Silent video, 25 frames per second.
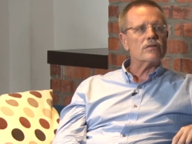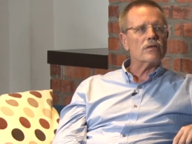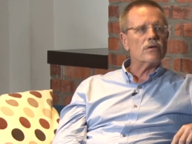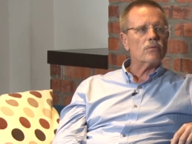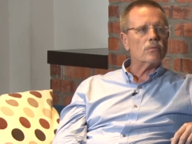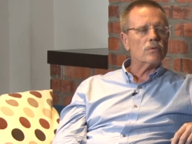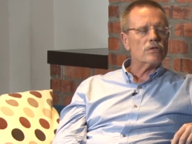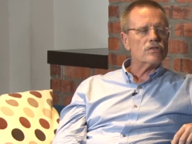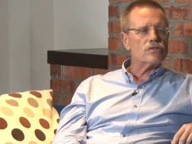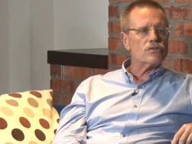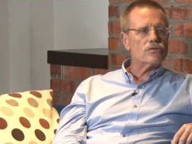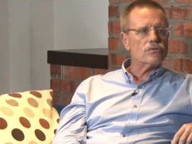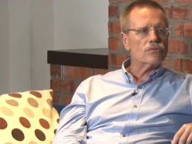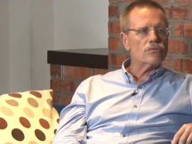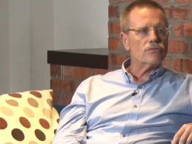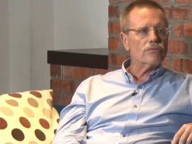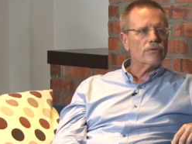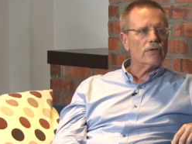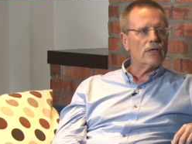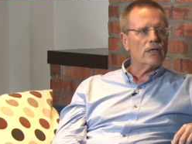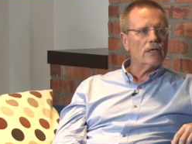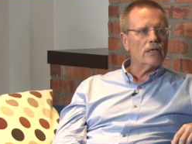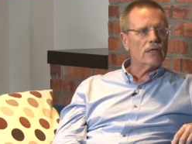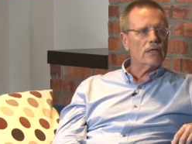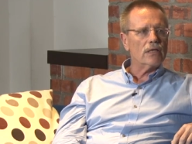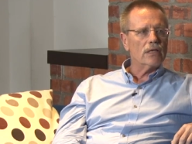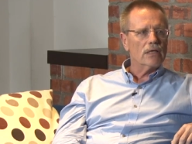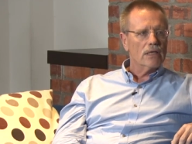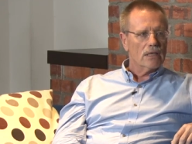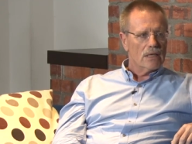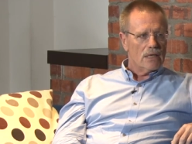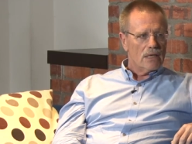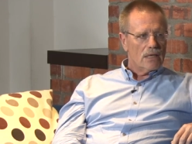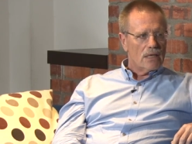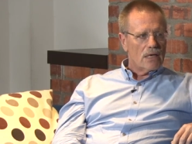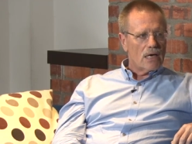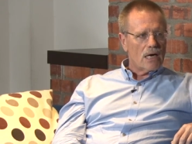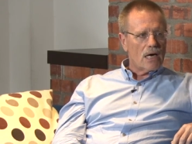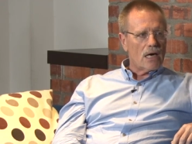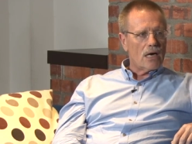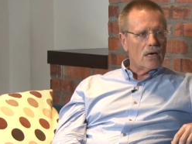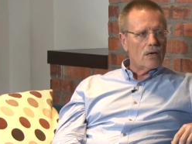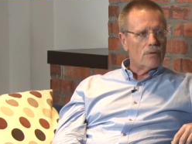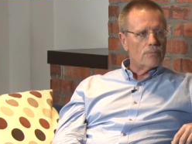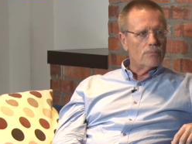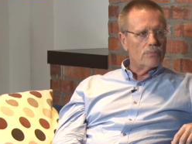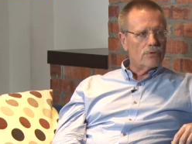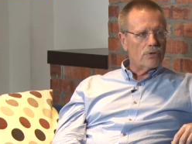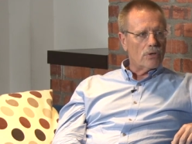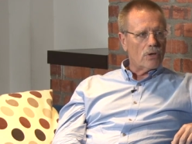you know, once you really are
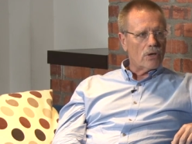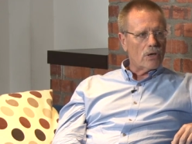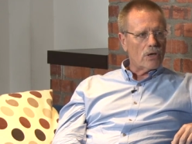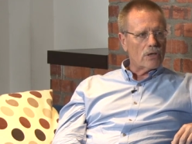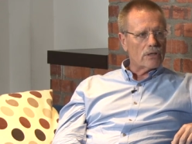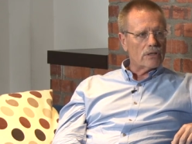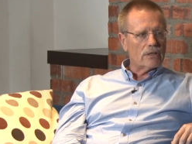abroad,